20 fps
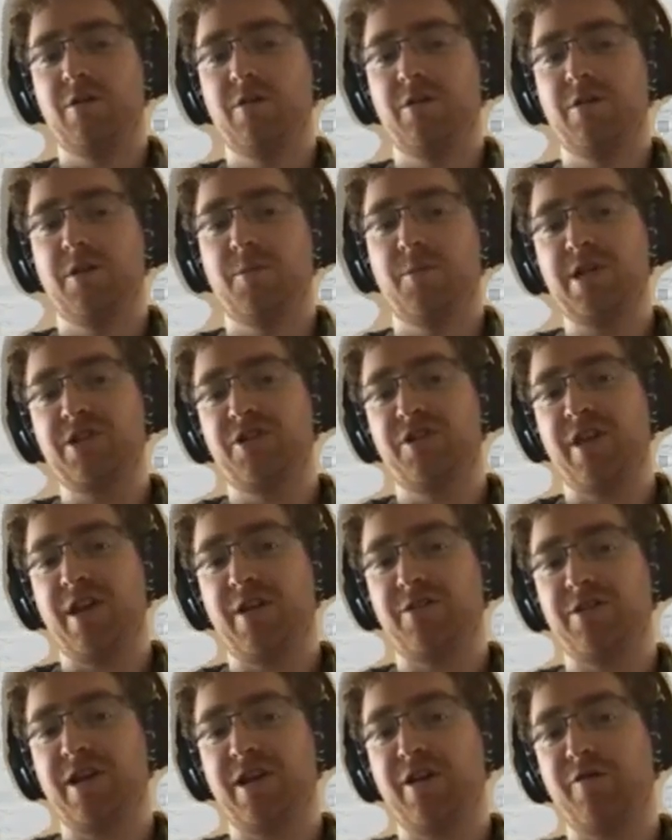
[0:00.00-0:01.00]

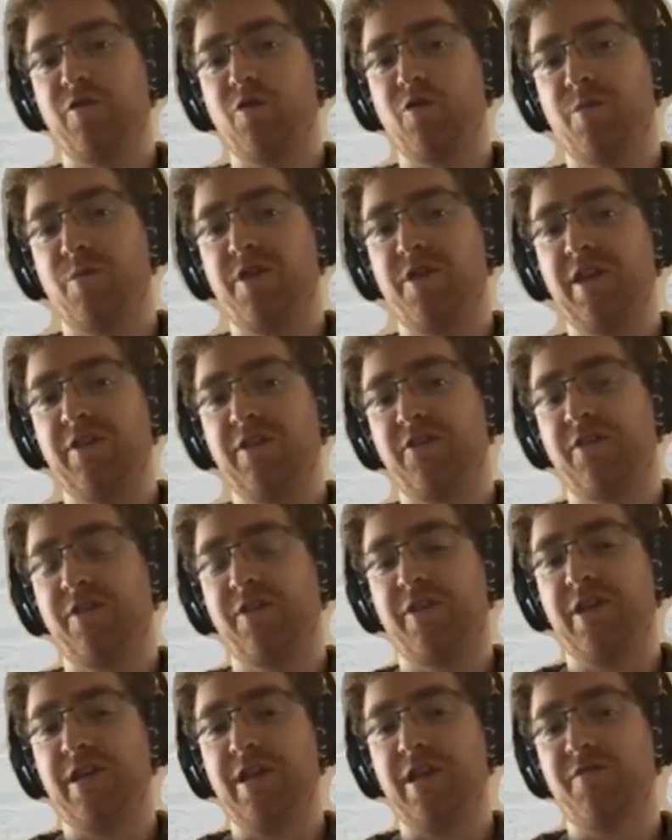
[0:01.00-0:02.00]
that Terraform thinks
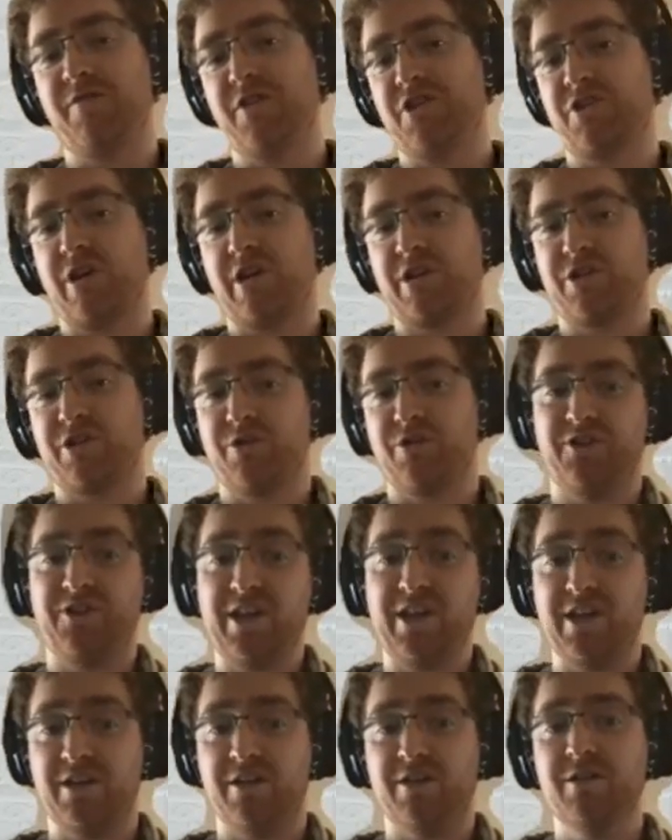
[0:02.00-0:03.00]
the infrastructure is
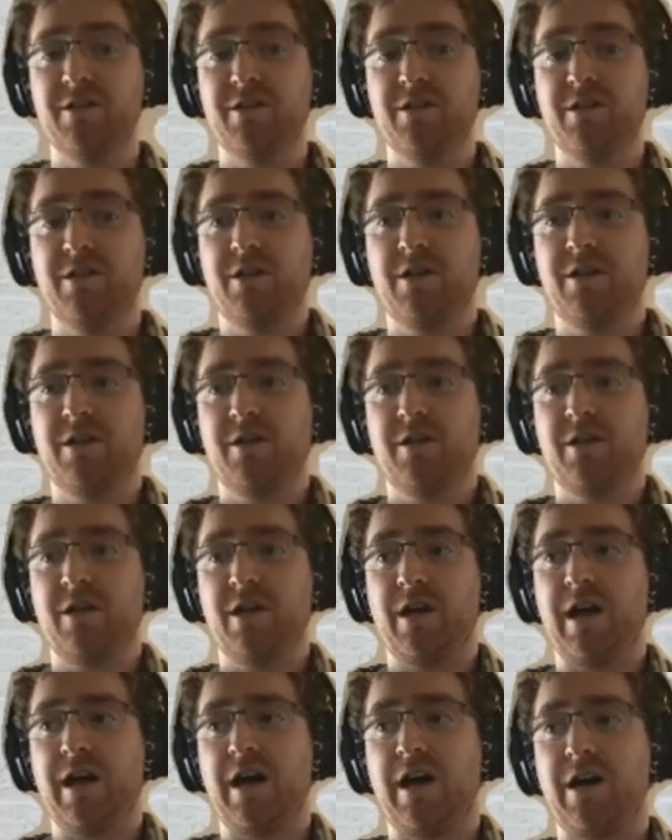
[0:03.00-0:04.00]
in,
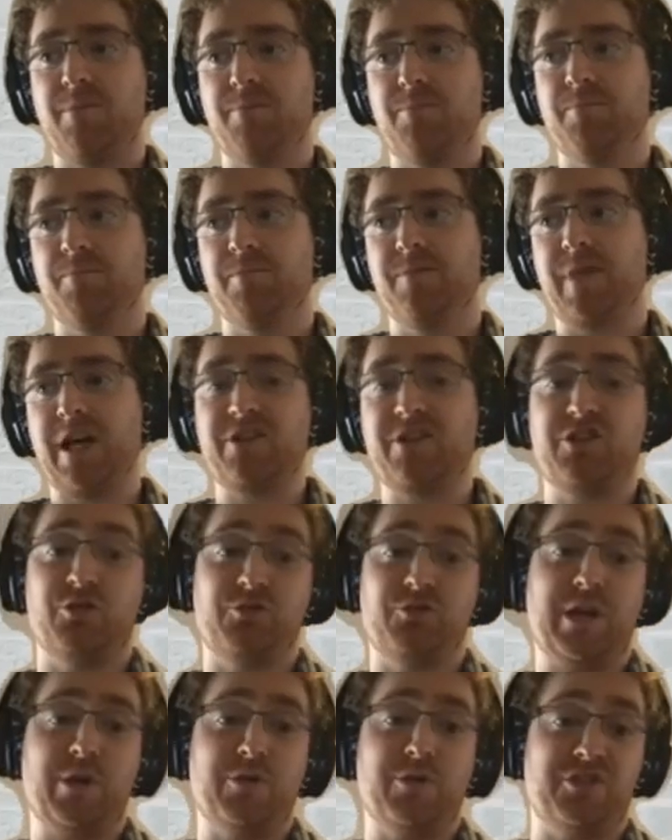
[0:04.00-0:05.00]

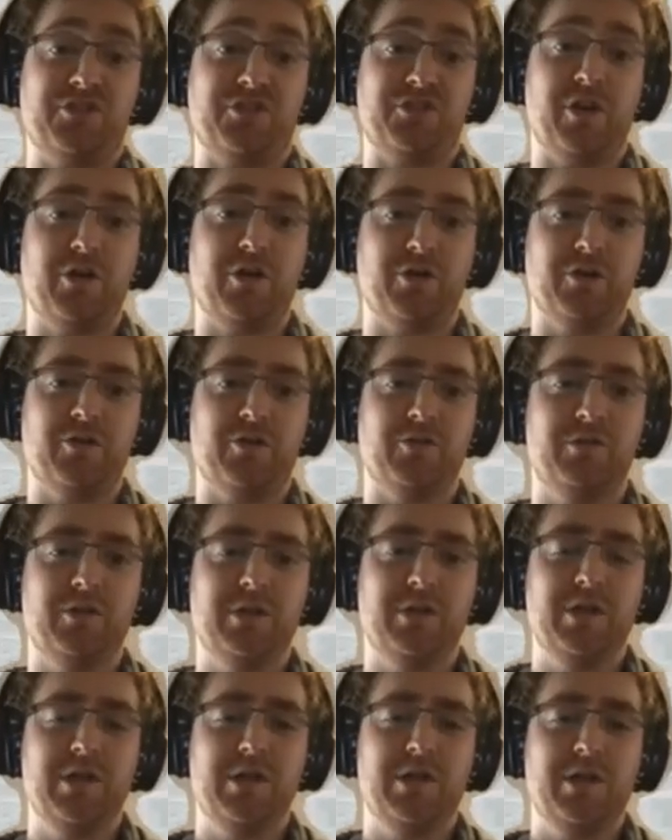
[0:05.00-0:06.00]
that was just local.
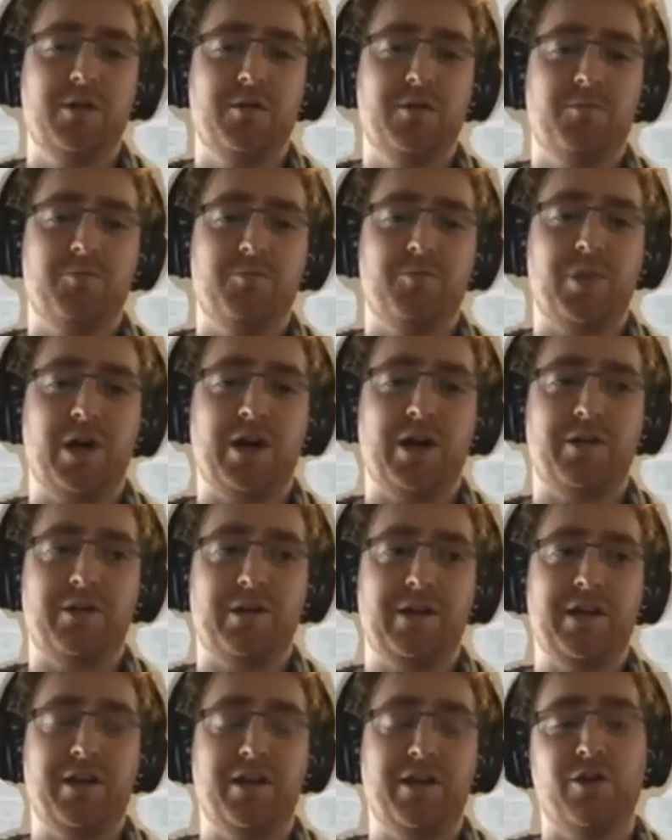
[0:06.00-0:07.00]
But
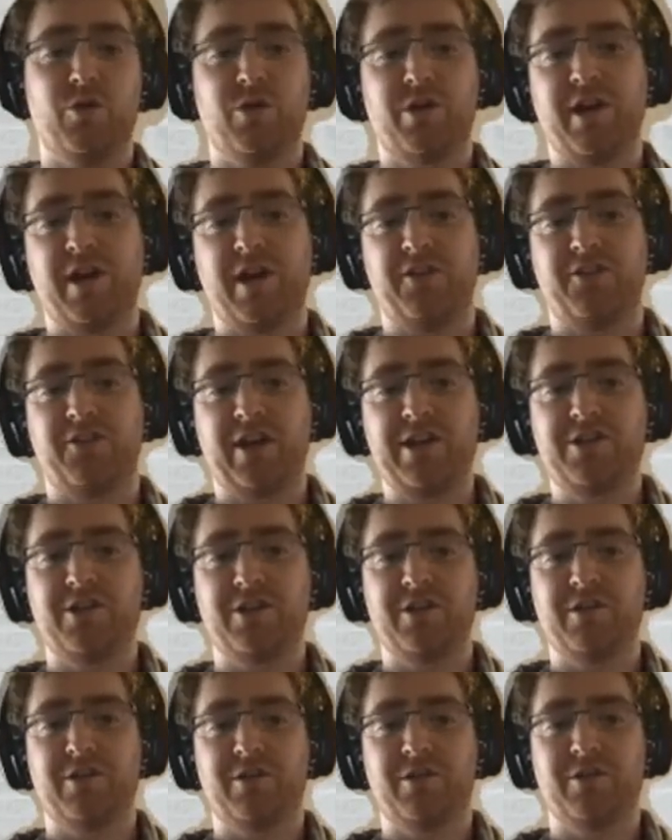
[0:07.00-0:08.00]
in an
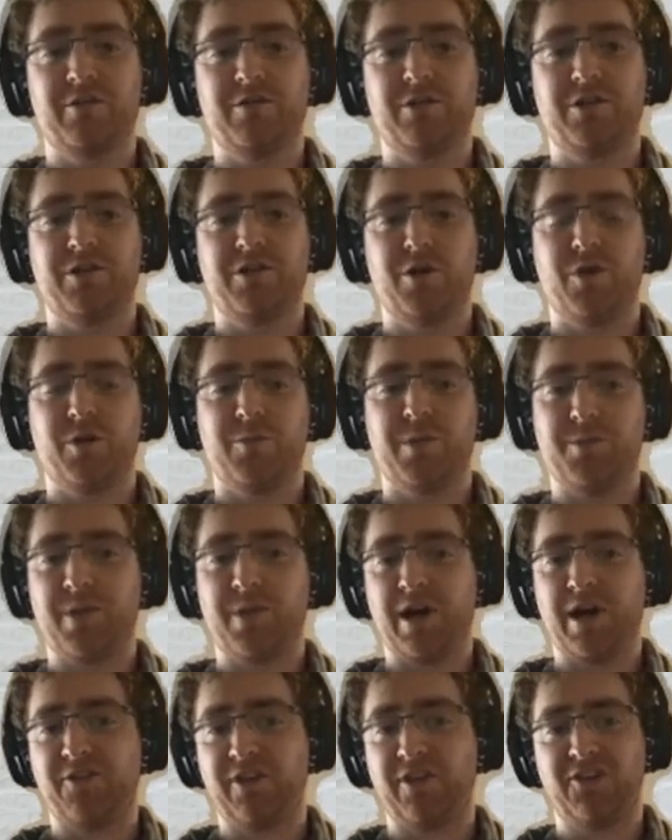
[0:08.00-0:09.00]
organization, you don't want to be
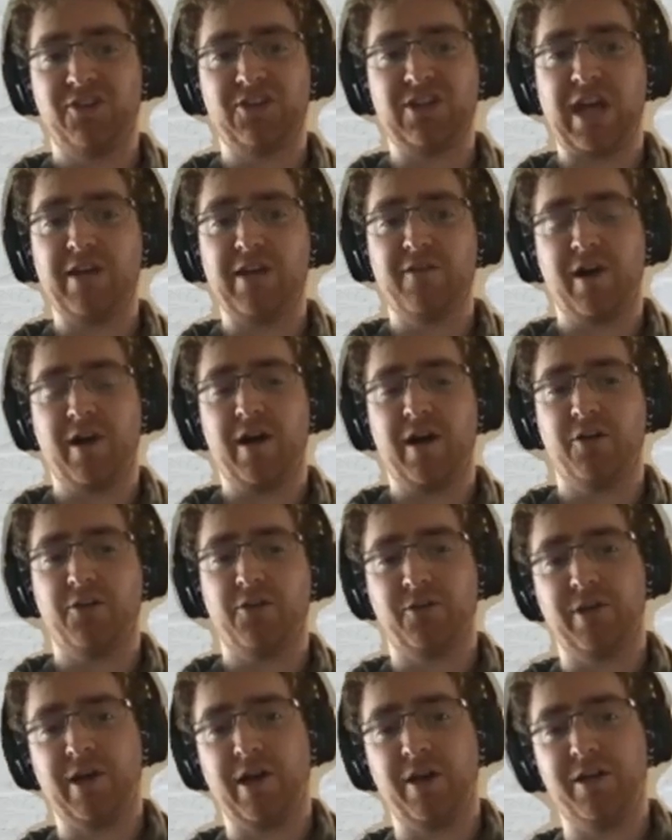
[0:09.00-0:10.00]
passing state
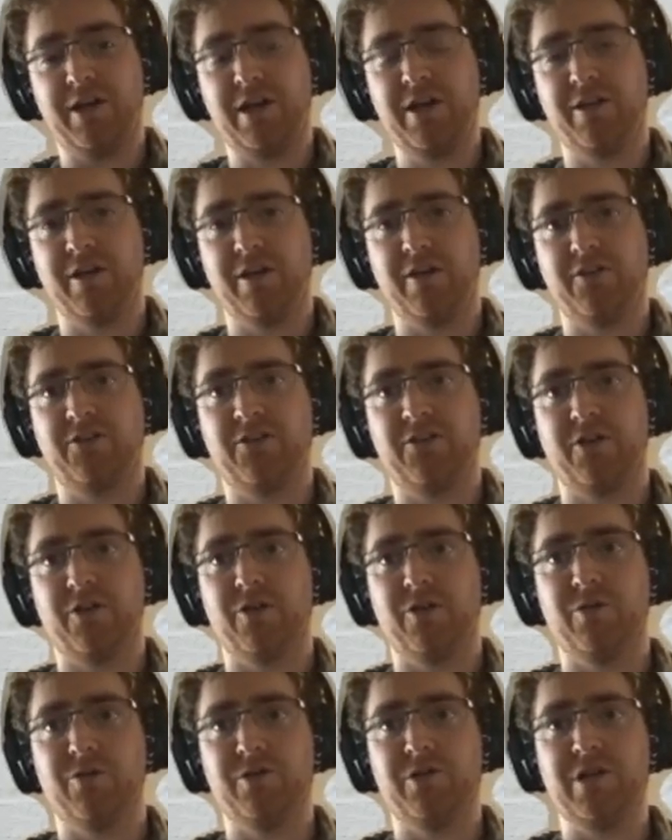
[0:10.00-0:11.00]
files around either.
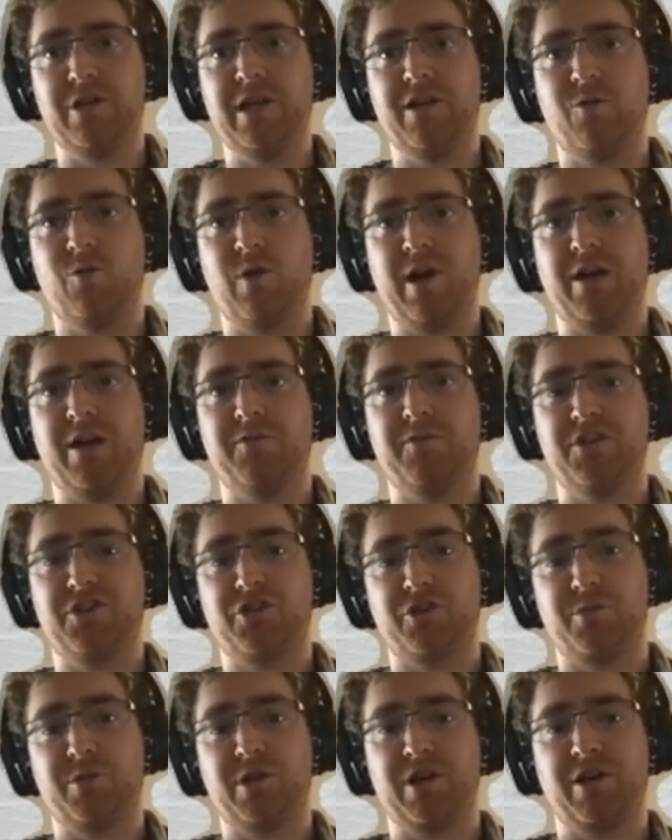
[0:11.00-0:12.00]
So you need a way of
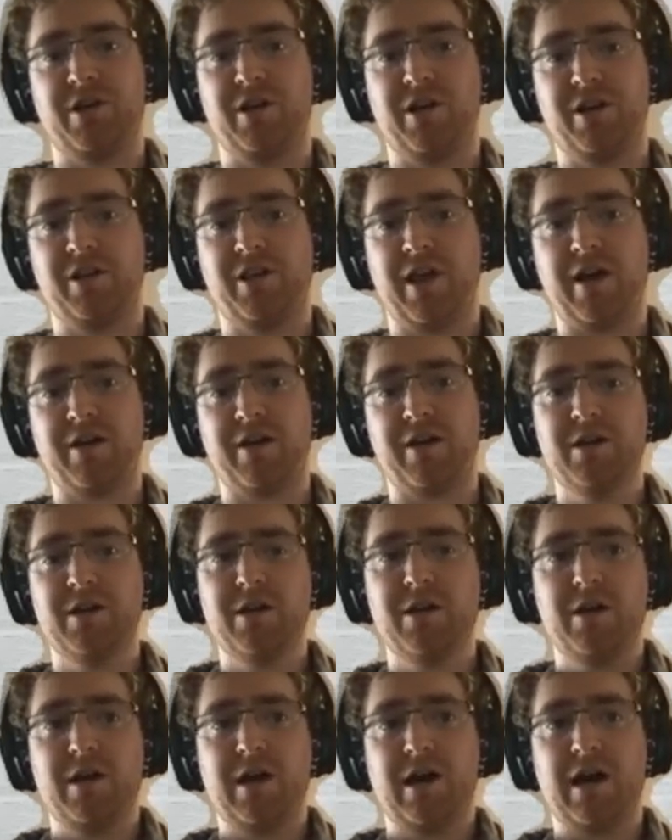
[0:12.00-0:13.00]
distributing
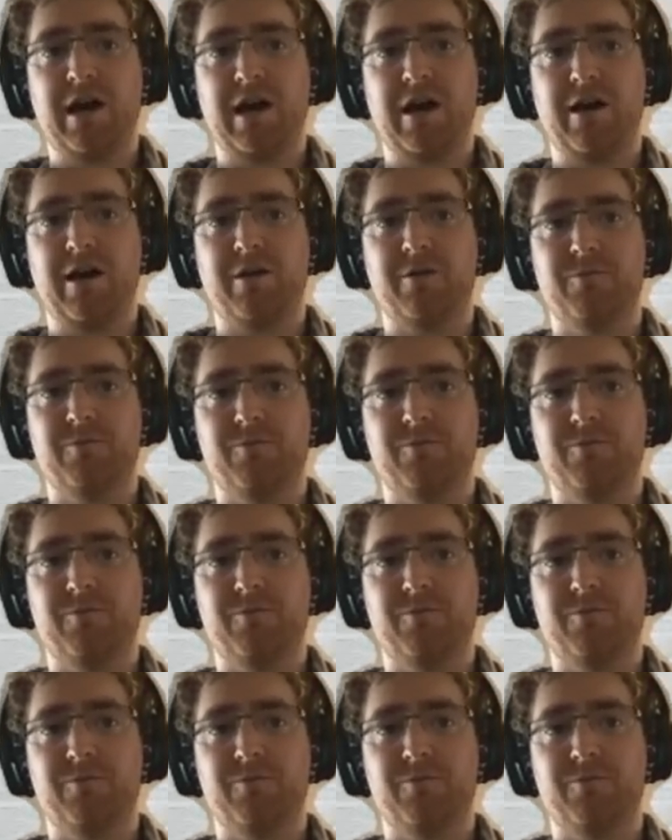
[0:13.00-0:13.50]
that.